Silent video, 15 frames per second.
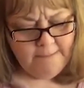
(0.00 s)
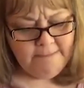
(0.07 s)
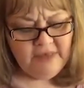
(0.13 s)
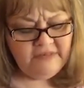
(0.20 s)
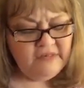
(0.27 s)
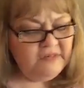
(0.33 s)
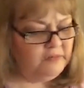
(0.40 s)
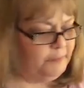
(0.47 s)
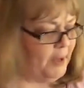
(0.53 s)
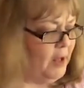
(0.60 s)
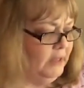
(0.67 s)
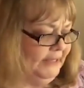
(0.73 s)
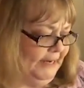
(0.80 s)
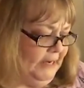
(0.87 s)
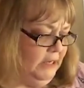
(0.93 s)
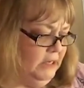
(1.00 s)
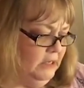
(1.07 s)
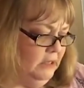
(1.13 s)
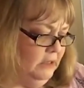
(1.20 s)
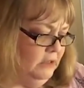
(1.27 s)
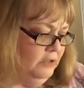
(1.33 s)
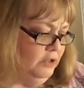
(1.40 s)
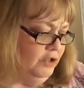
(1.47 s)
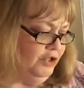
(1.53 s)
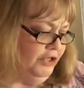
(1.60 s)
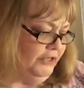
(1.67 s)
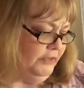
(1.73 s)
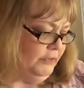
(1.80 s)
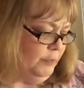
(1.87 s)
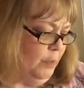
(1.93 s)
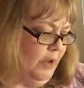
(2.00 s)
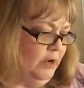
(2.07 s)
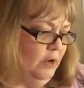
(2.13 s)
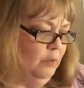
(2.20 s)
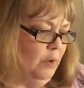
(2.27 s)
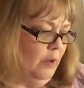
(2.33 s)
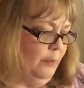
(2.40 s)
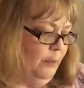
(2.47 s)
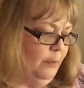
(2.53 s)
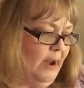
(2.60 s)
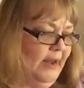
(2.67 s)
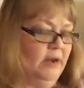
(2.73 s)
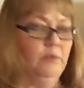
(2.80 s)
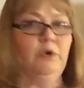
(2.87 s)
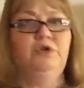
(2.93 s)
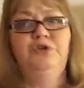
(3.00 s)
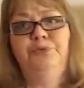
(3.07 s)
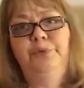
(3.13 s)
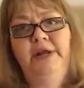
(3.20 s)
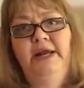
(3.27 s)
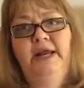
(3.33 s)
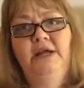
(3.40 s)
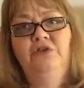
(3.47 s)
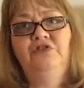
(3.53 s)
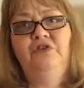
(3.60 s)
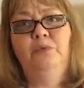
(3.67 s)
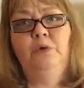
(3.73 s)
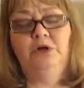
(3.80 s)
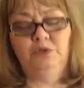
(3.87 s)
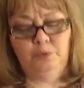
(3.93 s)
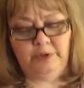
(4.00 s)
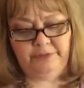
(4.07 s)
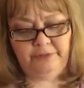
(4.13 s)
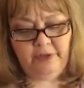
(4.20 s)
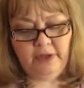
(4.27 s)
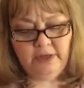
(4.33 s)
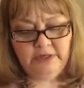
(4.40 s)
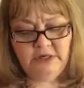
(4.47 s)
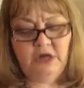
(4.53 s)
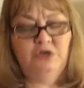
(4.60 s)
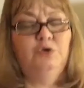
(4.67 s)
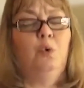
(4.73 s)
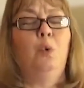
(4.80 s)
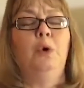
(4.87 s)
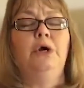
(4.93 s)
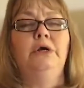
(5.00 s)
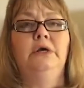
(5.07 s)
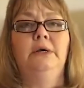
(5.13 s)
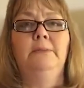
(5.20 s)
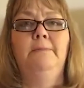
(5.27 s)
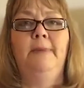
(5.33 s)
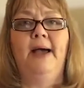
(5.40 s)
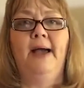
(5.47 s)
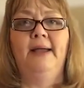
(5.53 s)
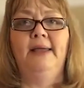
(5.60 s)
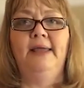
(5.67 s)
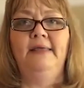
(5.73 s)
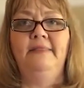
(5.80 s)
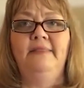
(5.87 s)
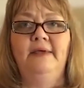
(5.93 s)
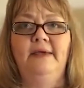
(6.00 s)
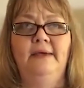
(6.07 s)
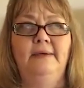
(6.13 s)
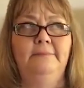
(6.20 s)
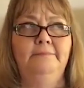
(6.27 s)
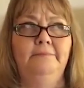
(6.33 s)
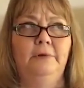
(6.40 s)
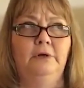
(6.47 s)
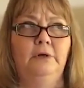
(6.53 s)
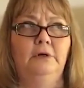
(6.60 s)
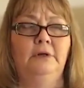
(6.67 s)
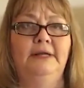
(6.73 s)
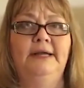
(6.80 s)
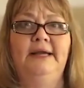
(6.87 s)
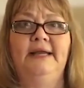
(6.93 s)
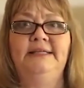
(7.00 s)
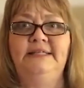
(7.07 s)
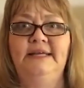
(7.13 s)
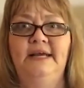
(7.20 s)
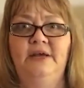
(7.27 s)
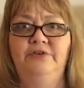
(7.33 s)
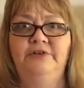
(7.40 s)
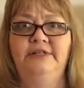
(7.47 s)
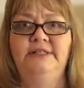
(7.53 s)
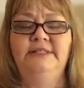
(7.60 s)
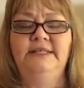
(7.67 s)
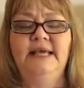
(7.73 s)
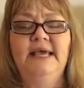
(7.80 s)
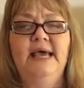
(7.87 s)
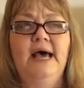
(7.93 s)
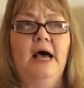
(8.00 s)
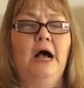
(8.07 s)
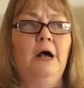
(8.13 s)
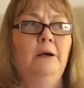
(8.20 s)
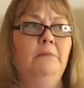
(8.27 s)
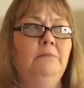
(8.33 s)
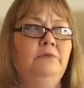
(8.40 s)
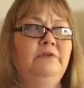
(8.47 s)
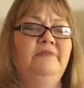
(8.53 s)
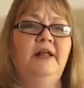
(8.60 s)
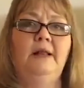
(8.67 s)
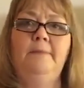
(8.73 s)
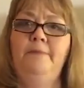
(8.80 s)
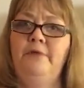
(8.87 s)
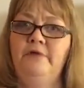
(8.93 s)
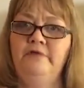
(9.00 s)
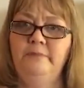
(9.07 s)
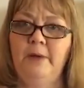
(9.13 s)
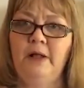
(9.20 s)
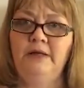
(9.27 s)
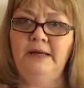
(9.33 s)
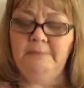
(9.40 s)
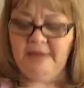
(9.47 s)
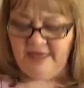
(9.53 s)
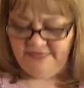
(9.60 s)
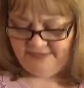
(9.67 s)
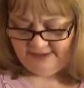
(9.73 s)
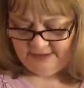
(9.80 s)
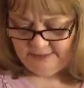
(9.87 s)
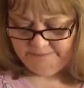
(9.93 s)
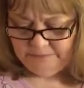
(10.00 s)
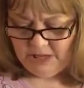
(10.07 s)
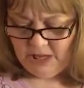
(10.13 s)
Mrs. Spalding, she's the one who wrote The Writing Road to Reading. She worked with Dr. Orton back in the early 1900s, developed the Spalding Method.